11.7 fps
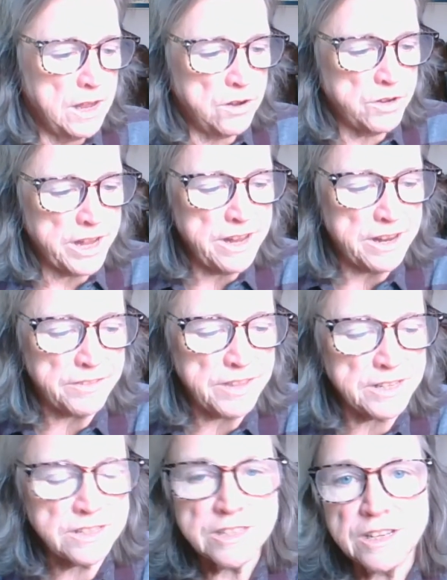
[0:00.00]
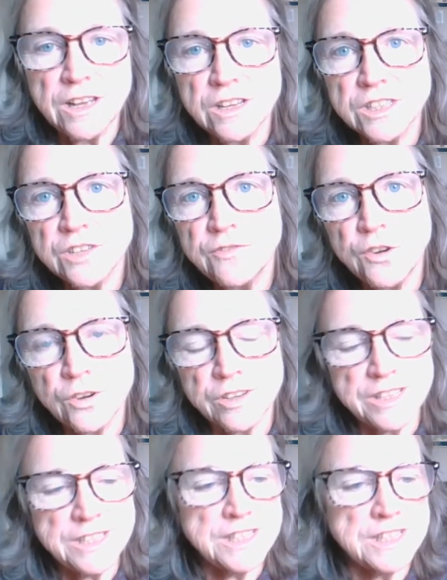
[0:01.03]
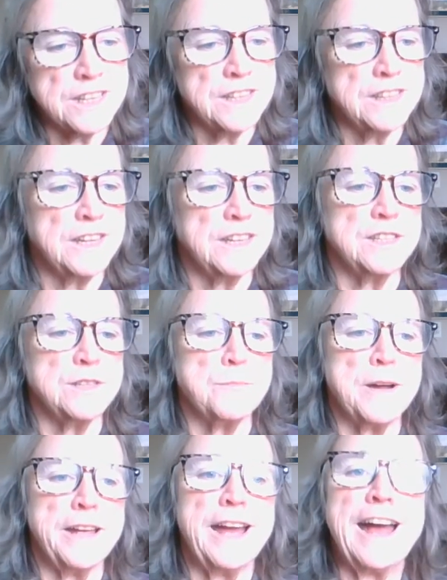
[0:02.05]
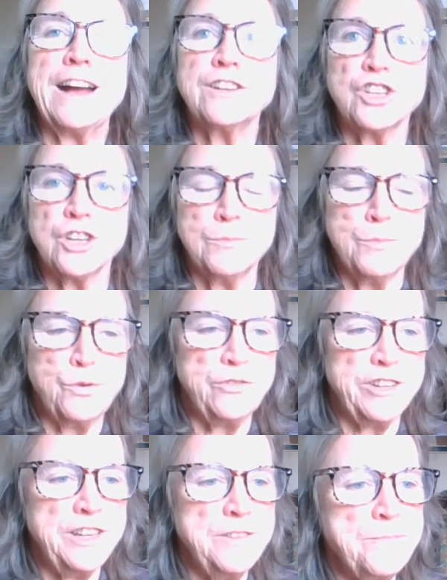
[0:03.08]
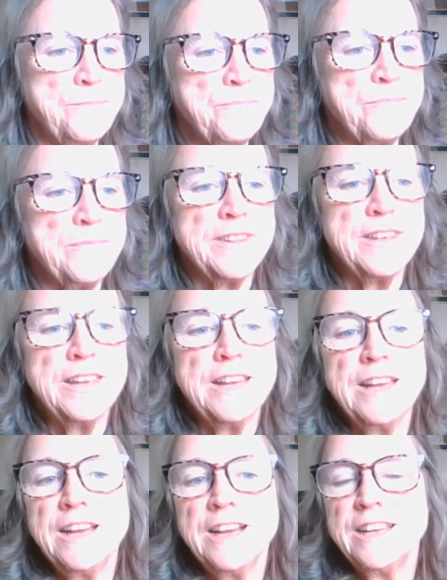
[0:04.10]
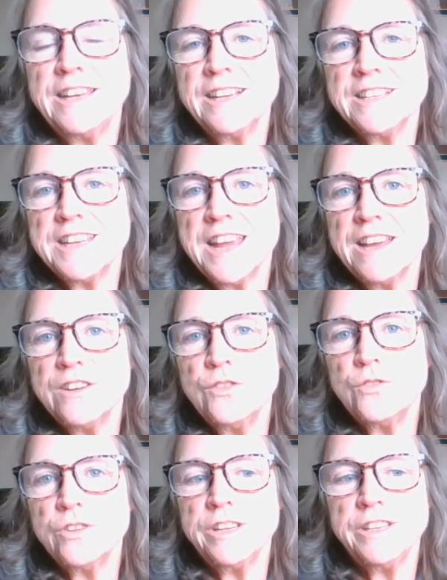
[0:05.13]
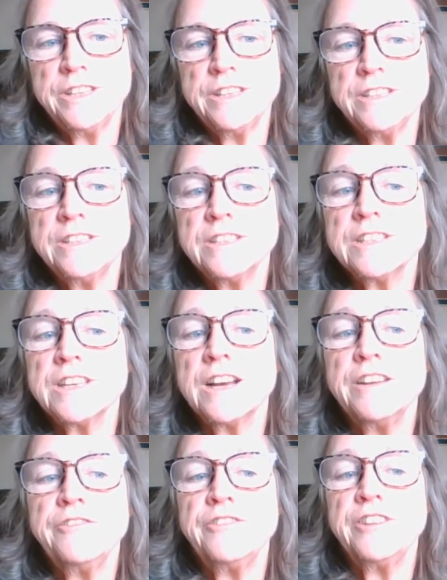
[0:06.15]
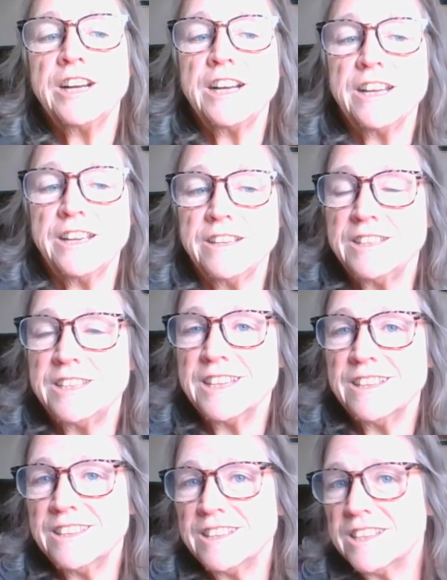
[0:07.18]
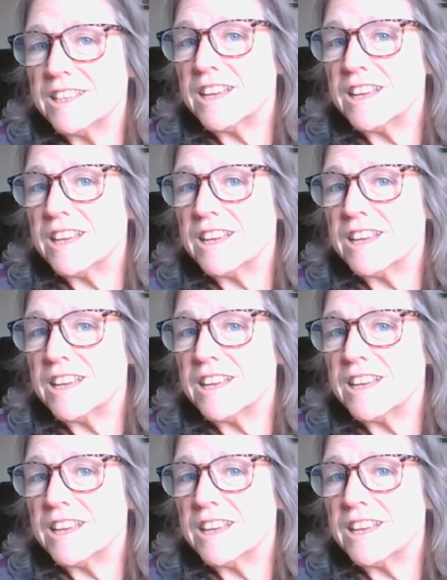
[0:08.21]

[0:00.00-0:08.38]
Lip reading: Okay, that's The Lost Forest, and that is my action movie. Next category is Sci-Fi, a deck that's